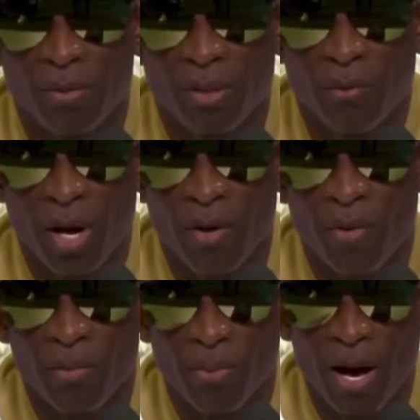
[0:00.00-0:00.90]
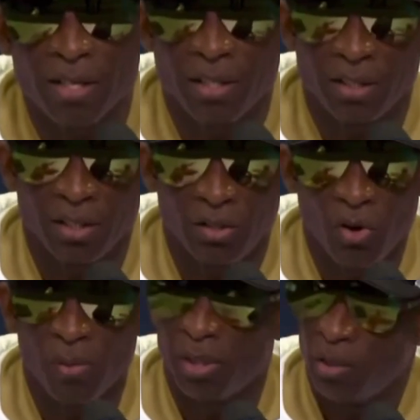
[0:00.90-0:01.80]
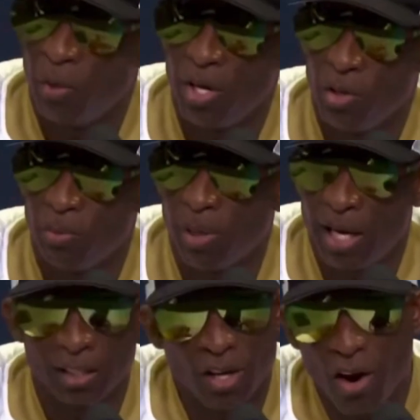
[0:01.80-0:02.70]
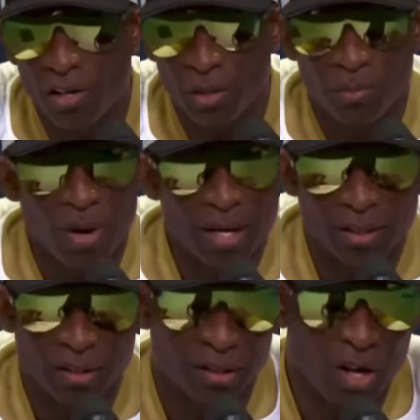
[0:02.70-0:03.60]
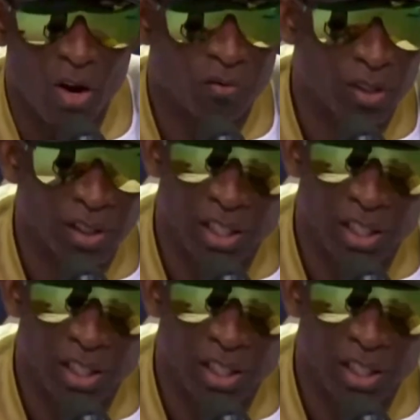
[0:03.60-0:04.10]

The way we practice is normally the way you play. It's hard to practice soft